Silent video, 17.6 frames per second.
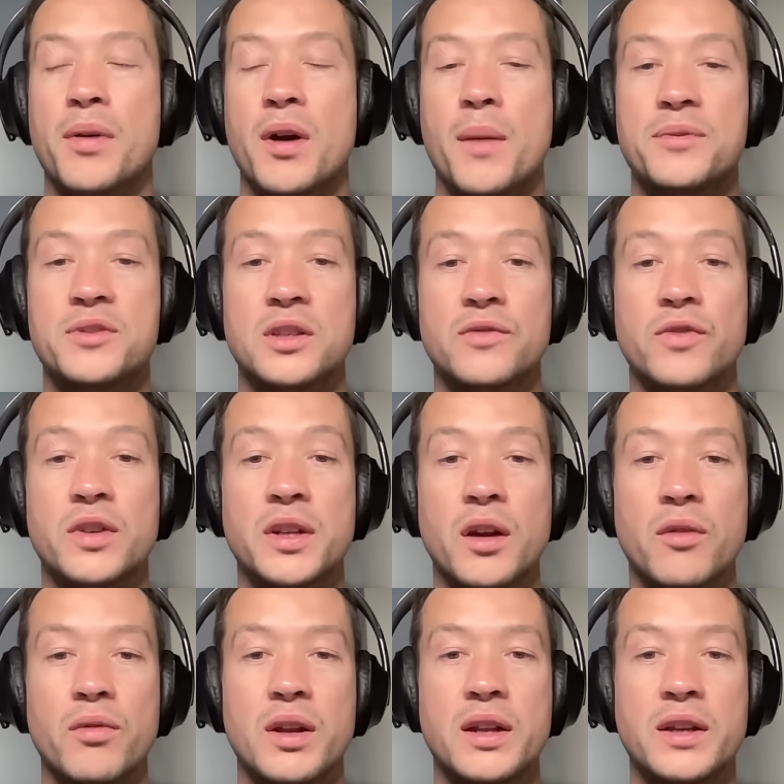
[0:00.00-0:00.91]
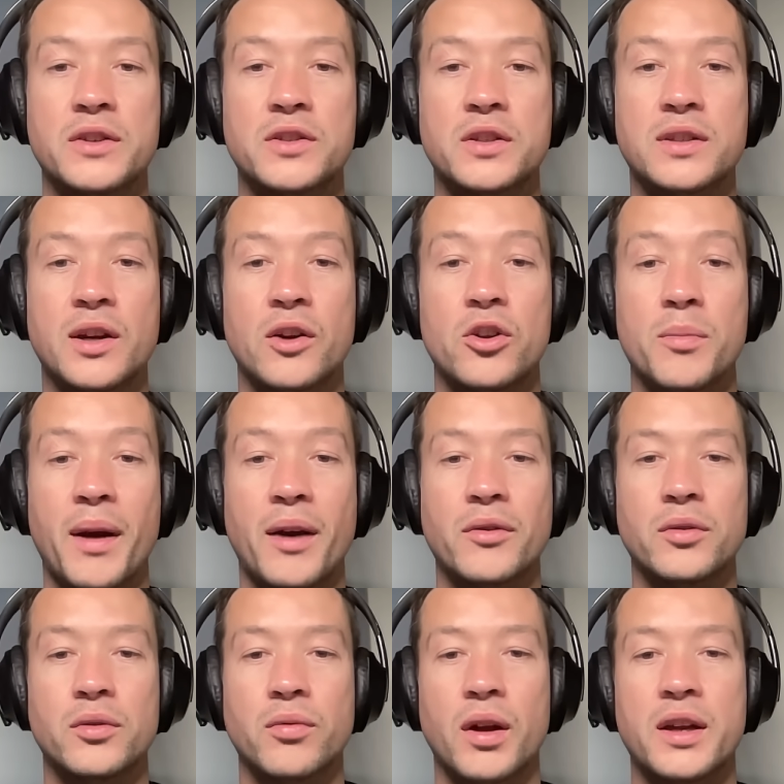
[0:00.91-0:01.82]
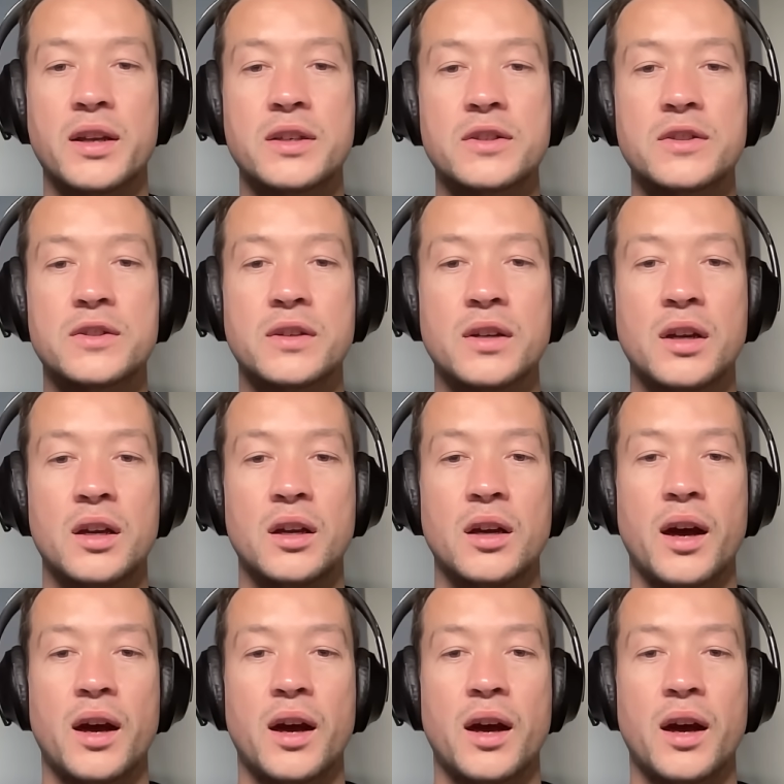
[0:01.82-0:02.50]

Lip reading: purpose of this video really is to tell you about your rights,